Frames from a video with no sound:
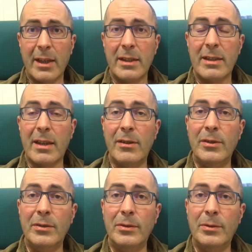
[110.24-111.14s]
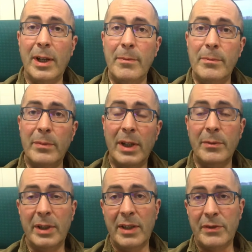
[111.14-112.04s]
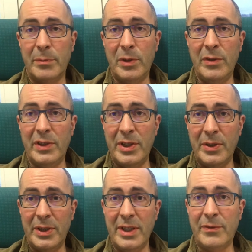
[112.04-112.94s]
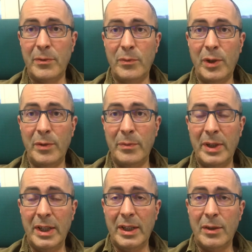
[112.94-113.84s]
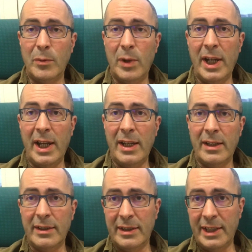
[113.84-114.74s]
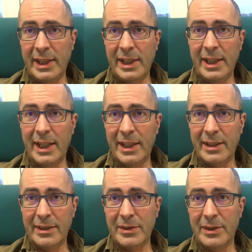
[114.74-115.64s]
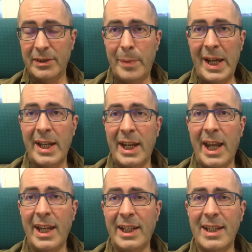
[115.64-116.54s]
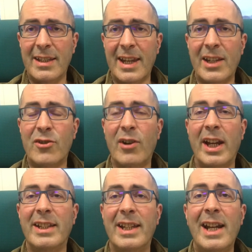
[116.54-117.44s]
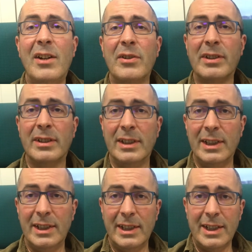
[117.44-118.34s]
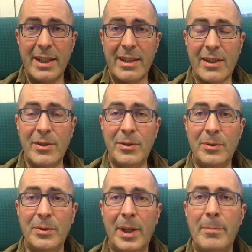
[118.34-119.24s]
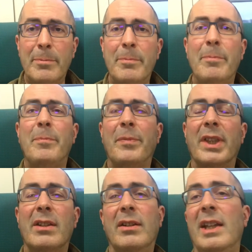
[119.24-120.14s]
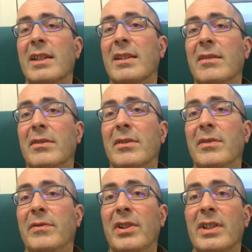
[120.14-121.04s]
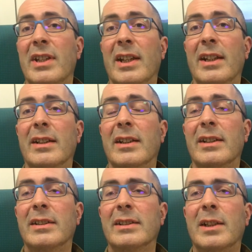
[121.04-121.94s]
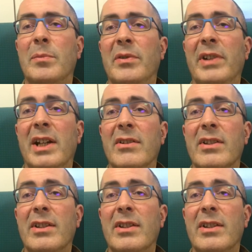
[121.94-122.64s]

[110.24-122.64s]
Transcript: So I'm going to have to move into a different room where the bad air gets extracted out. So that's the first thing, a couple of hours